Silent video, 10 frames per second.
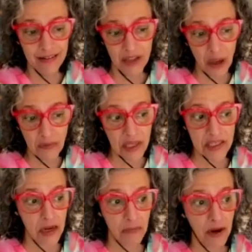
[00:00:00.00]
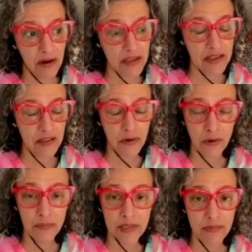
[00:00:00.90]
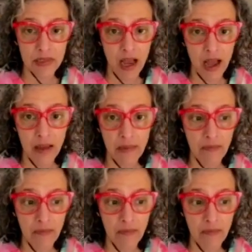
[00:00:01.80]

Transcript: the only set of parents in the group sometime.